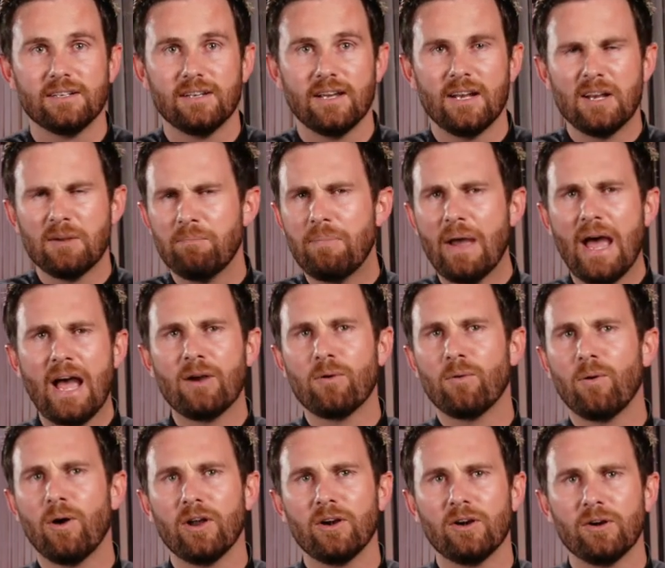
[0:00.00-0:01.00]
in a
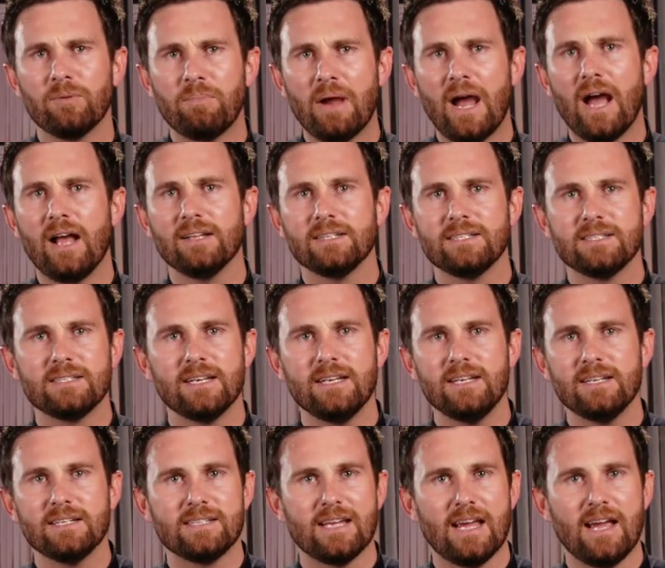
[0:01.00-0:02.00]
backwater
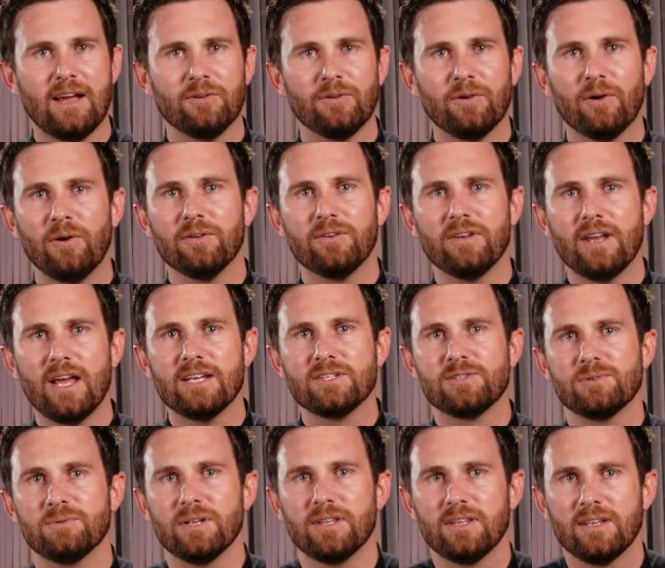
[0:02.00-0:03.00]
Palestinian town called
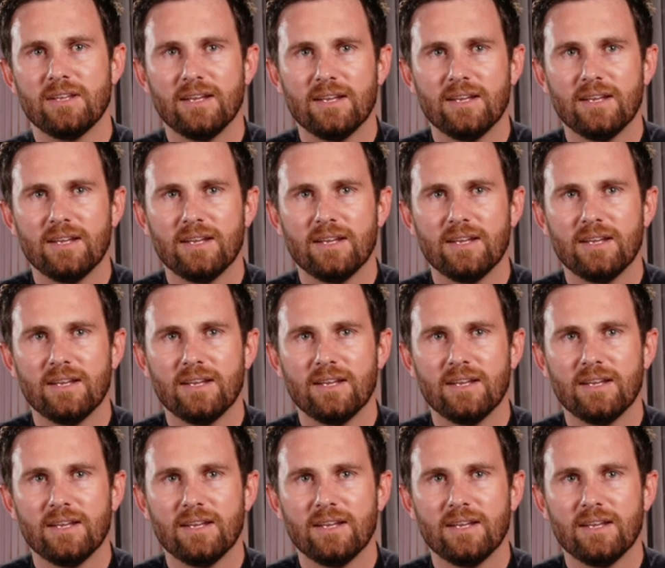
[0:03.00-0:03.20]
Nazareth.